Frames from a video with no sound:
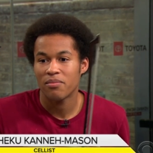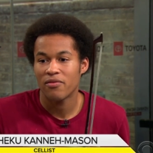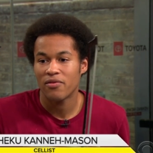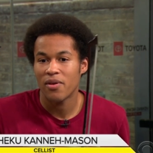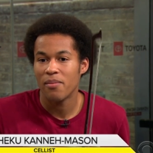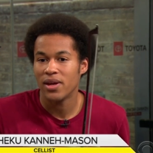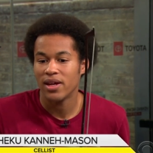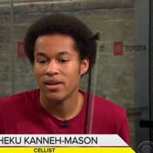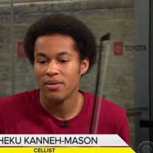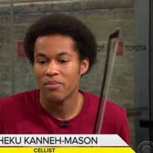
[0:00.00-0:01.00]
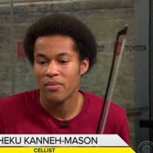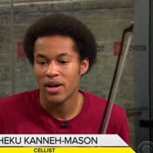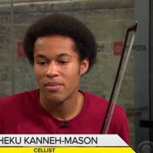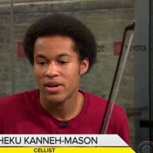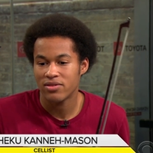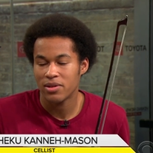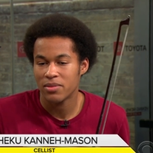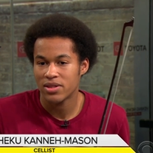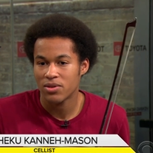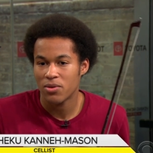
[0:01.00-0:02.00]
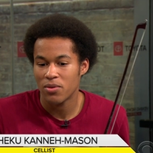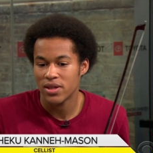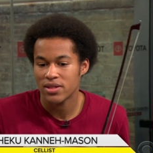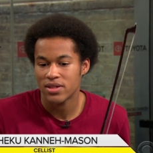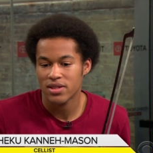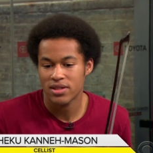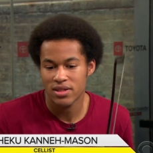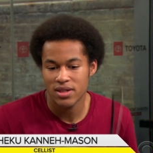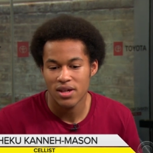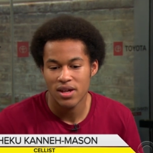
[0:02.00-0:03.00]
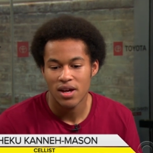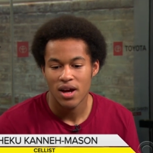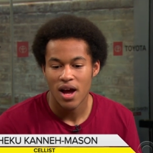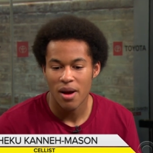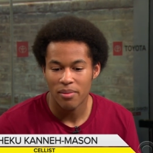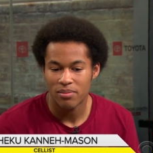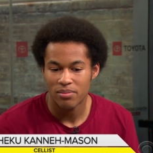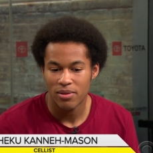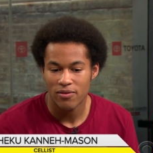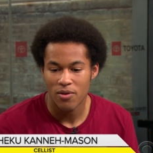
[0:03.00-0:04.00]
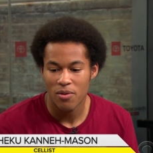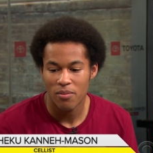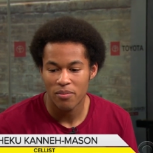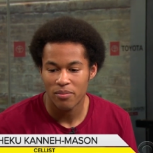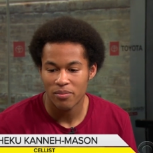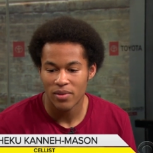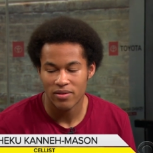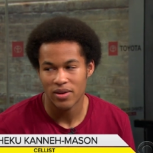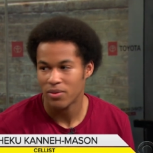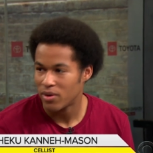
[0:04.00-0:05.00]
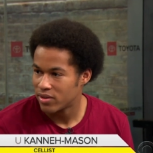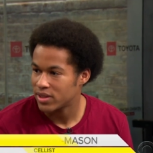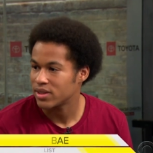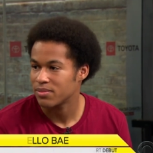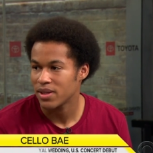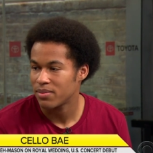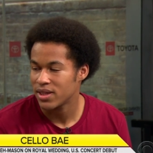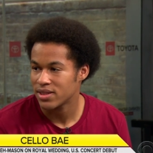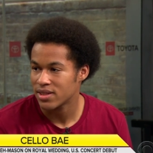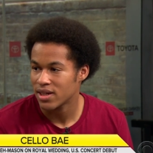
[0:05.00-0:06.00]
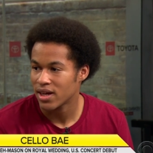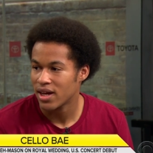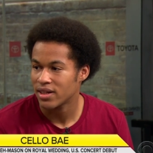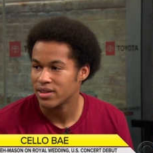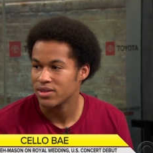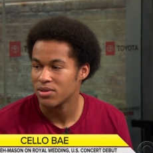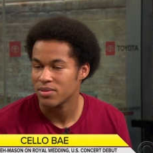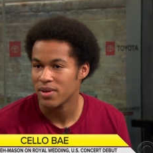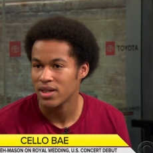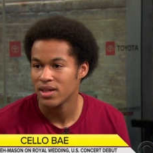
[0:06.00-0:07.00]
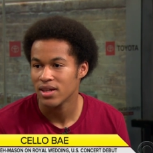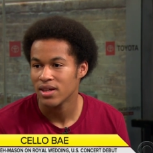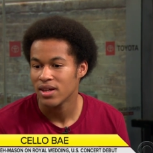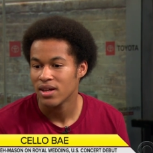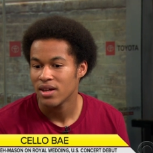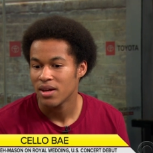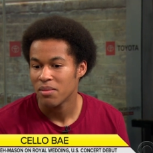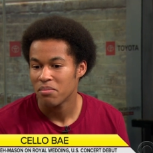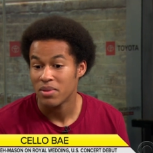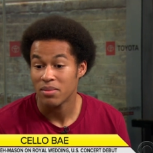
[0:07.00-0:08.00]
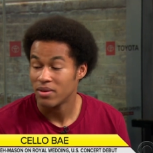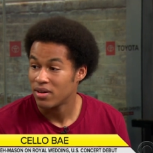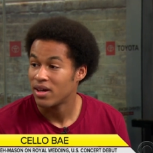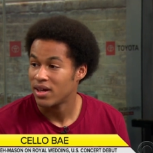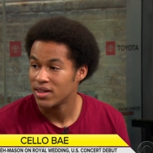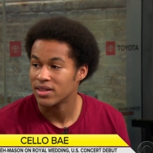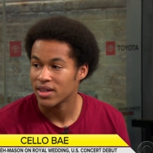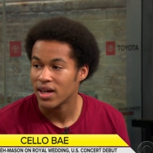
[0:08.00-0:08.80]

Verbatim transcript: for me, my dream is to always just perform around the world in as many places as I can and to as many people as I